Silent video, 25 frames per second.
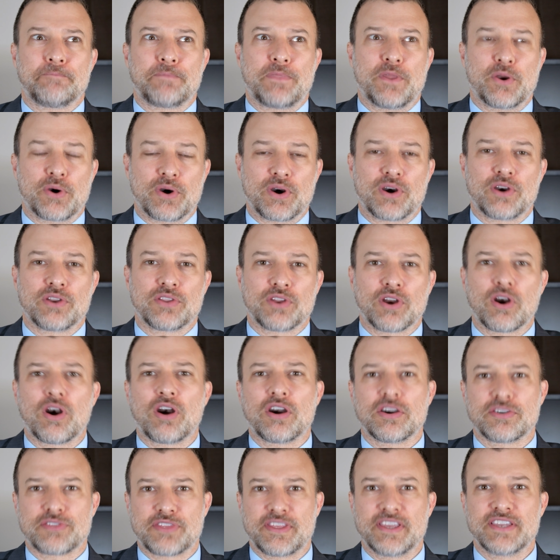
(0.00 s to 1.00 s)
there
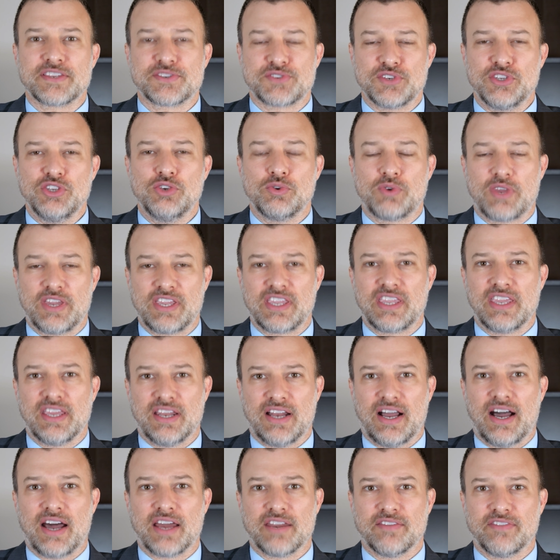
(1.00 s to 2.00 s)
are things that you can
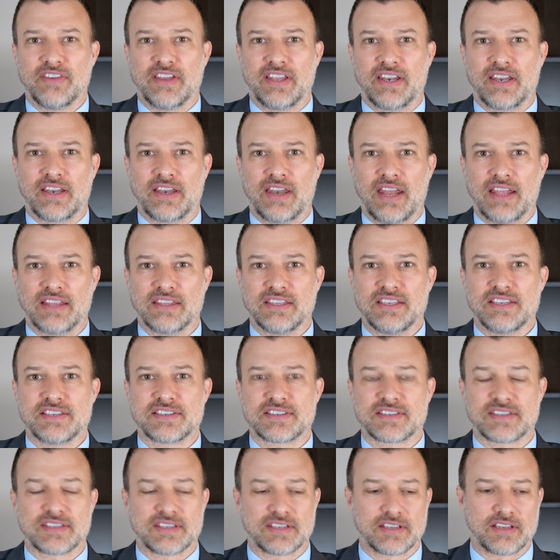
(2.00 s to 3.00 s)
get out of it, and at
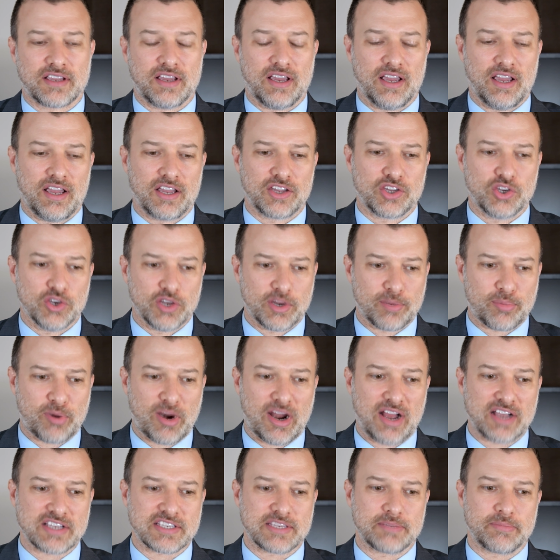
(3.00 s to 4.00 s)
least good
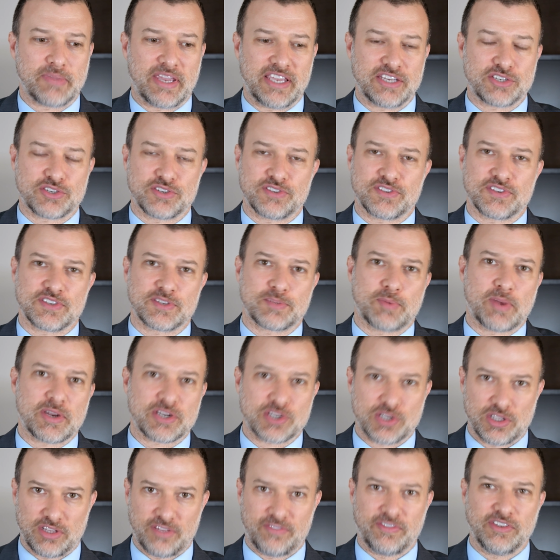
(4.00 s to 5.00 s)
approximations,
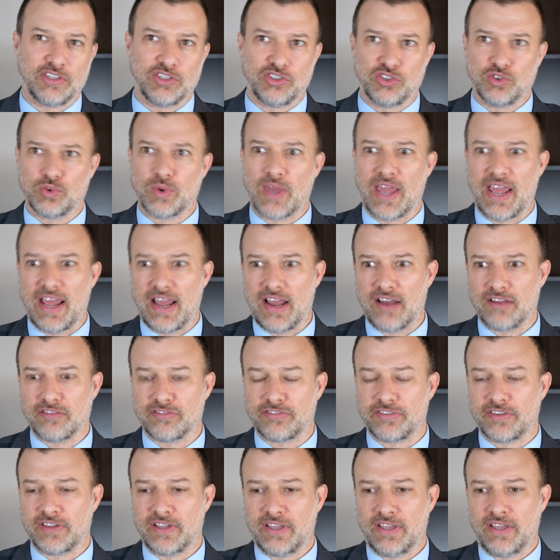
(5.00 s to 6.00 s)
especially if you do
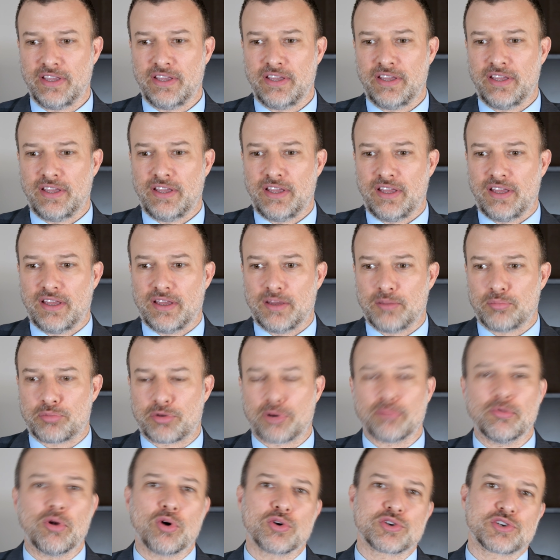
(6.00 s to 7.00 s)
have
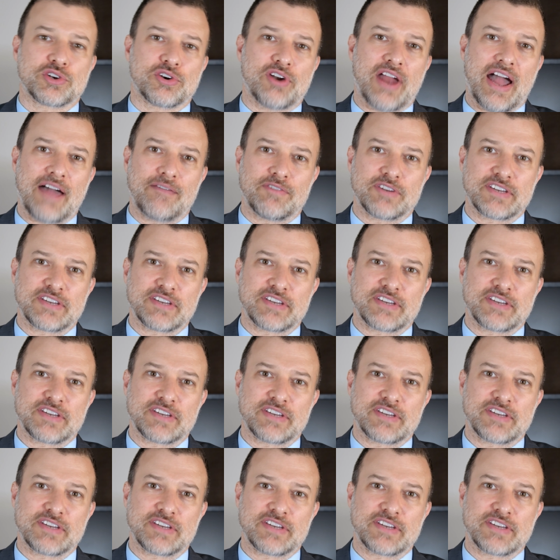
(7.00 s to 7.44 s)
promotion or